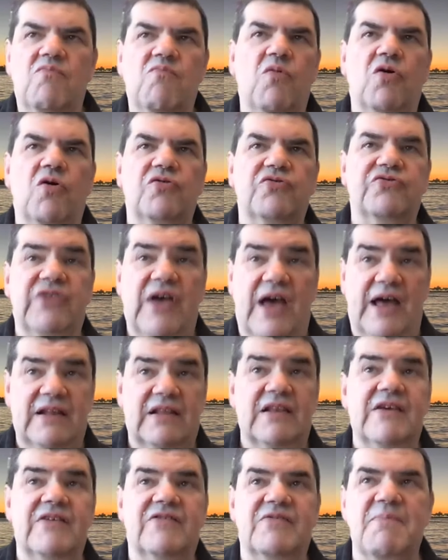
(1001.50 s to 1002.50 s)
most
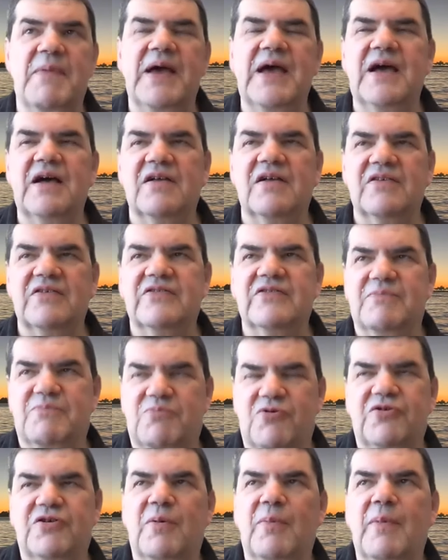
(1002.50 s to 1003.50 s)
at least males
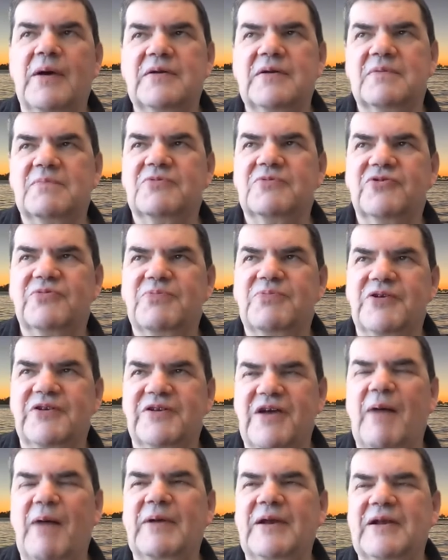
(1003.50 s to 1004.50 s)

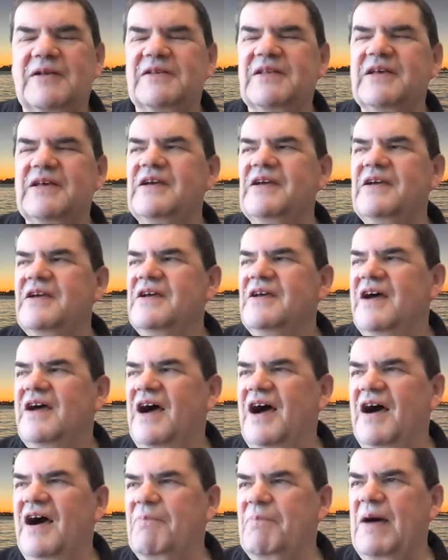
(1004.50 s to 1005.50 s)
predominantly
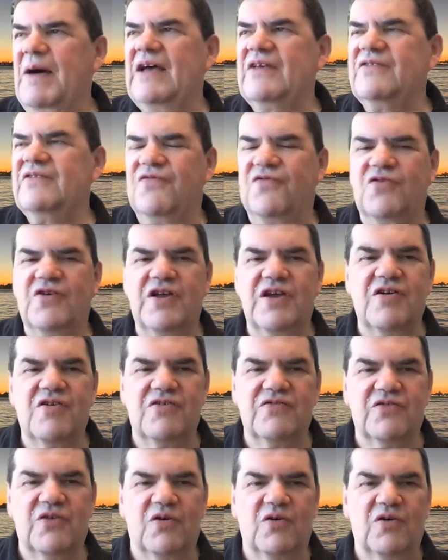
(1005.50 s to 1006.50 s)
uh, past 40
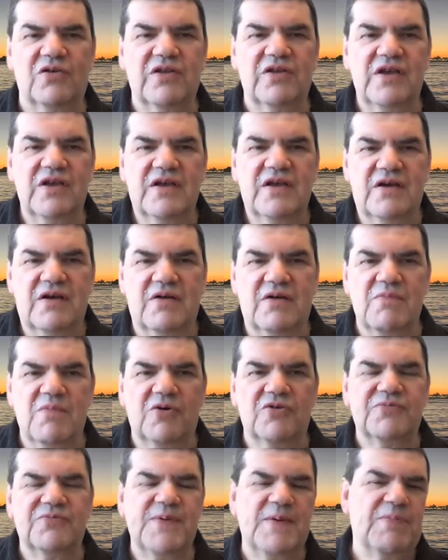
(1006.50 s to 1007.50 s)
years old
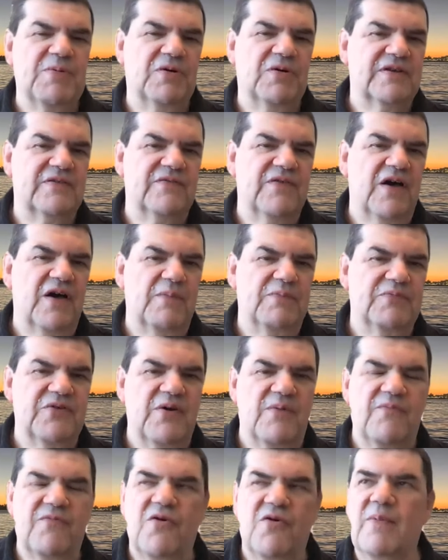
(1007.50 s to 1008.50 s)
most people develop
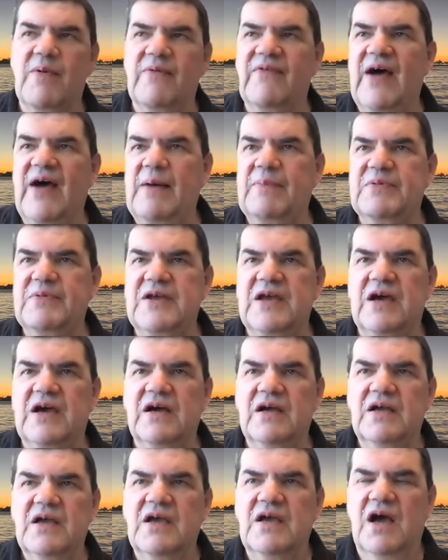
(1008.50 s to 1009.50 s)
some form of
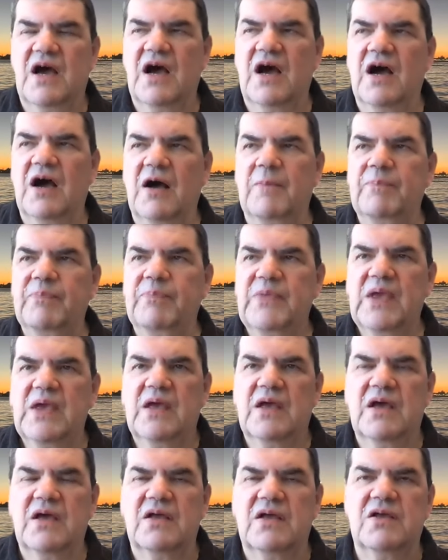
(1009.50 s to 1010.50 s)
apnea um,
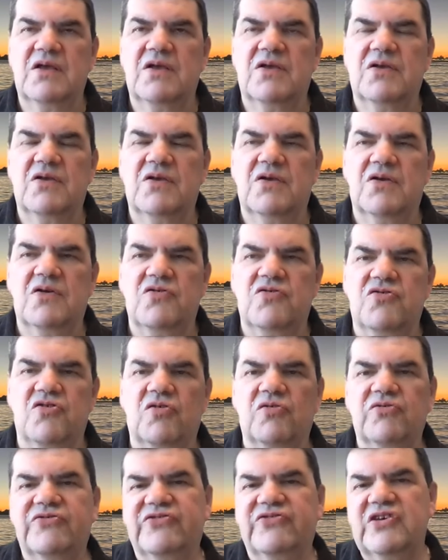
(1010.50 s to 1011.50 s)

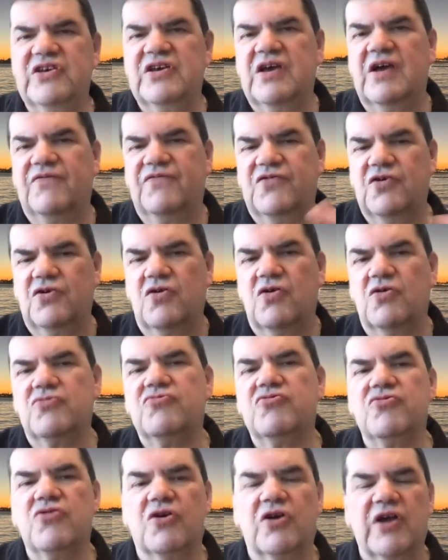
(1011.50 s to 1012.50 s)
you'll see if you go
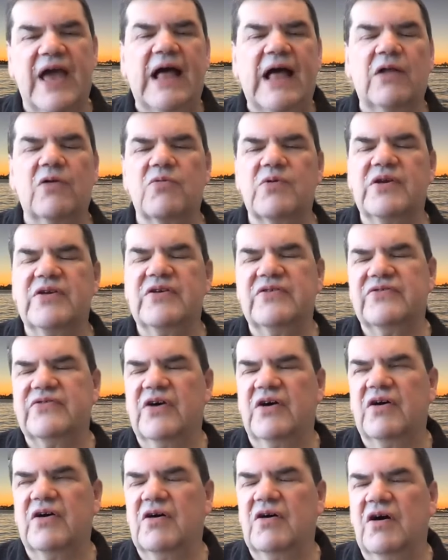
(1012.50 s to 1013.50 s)
to the
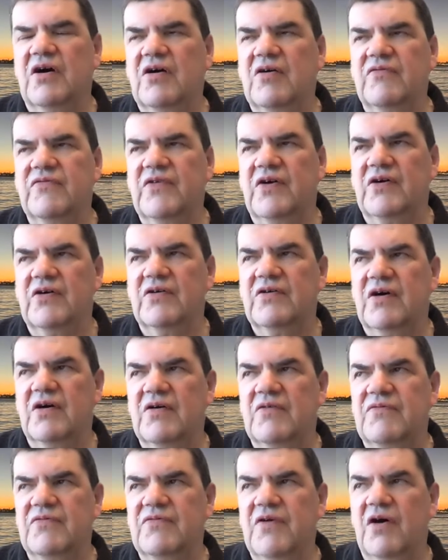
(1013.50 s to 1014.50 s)
galleries uh, of, of,
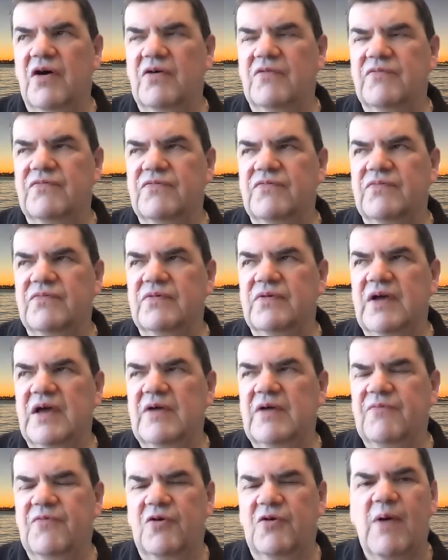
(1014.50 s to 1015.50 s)
of, of
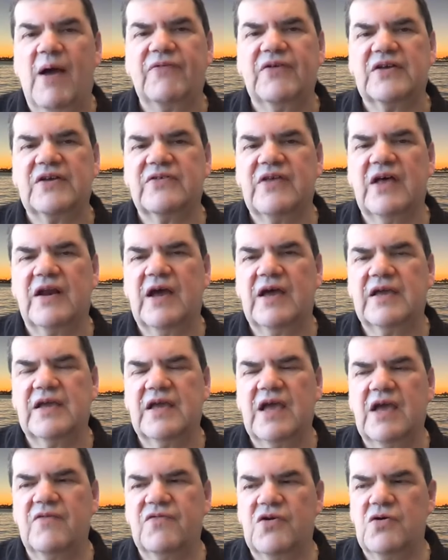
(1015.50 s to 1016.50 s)
infographics that I
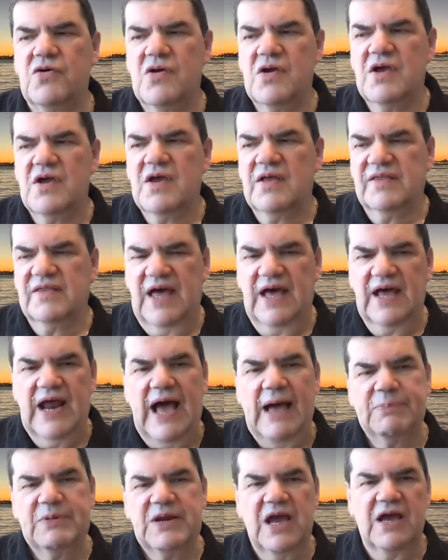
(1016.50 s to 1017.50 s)
gave you, that
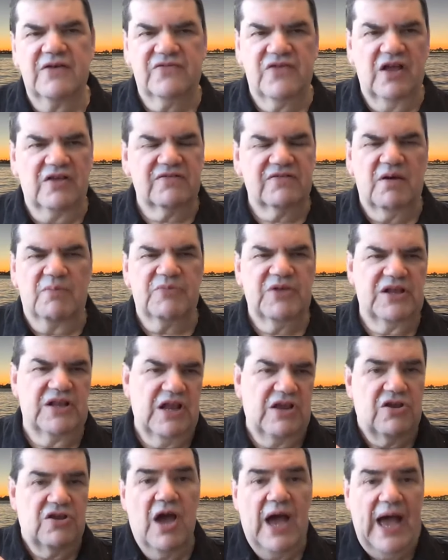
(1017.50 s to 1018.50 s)
apnea is not something
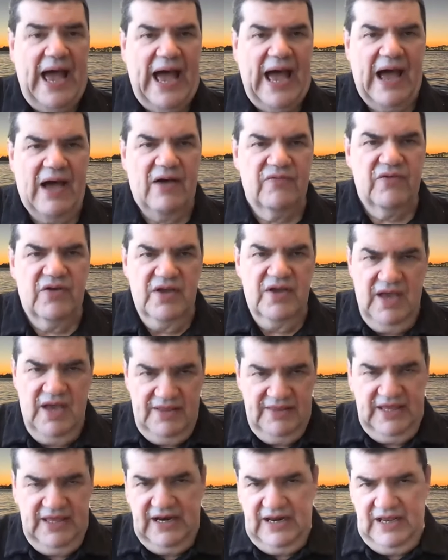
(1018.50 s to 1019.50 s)
that you have
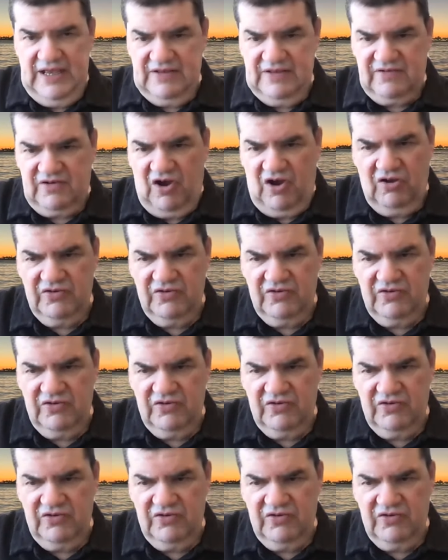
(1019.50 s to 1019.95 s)
and then it's